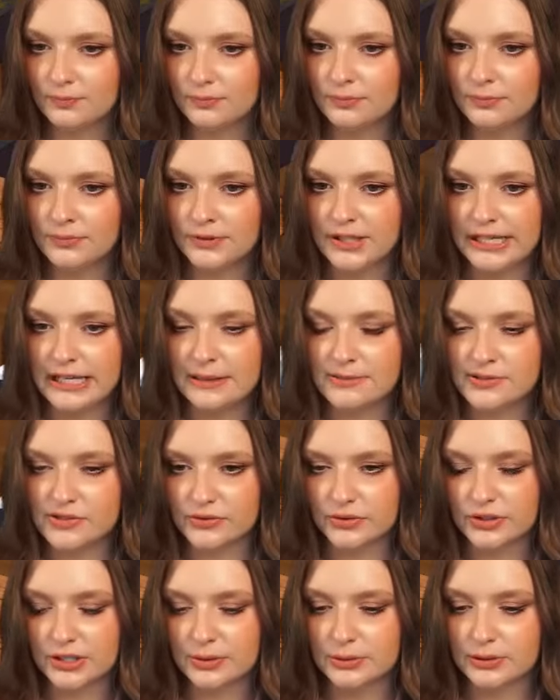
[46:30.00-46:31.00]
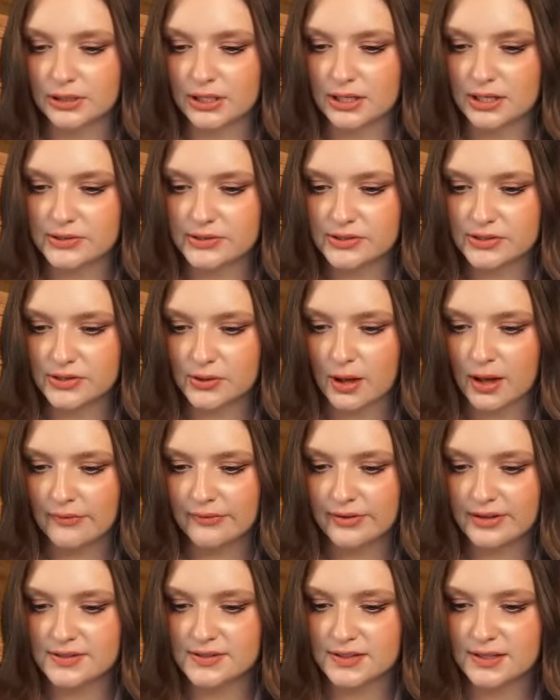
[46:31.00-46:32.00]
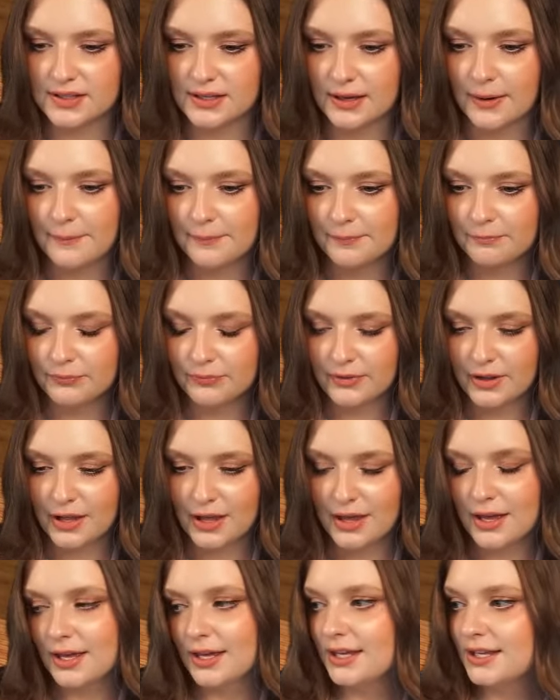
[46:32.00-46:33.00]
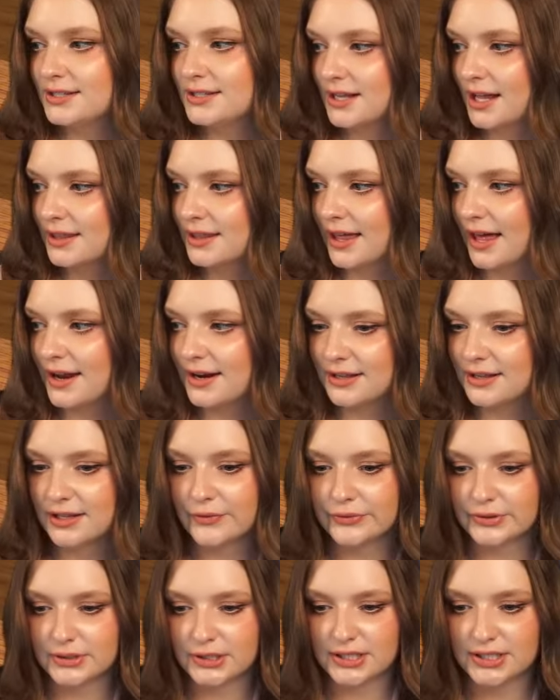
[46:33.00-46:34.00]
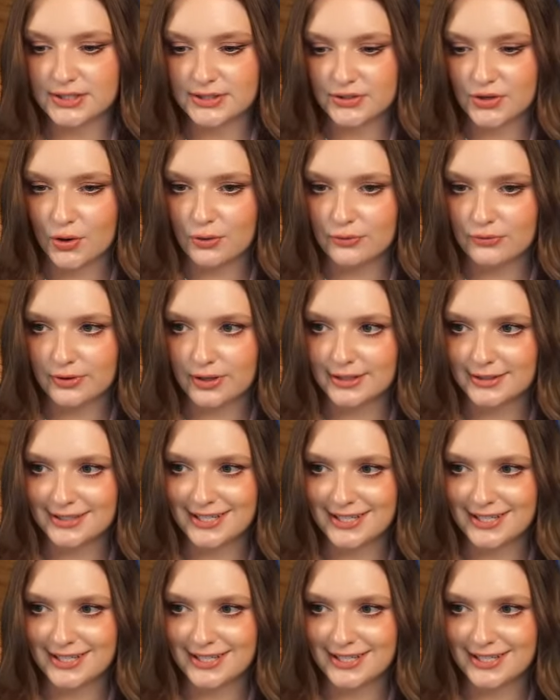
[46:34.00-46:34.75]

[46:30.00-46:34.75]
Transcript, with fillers: he keeps flirting with us, so obviously he's not that in love with his girlfriend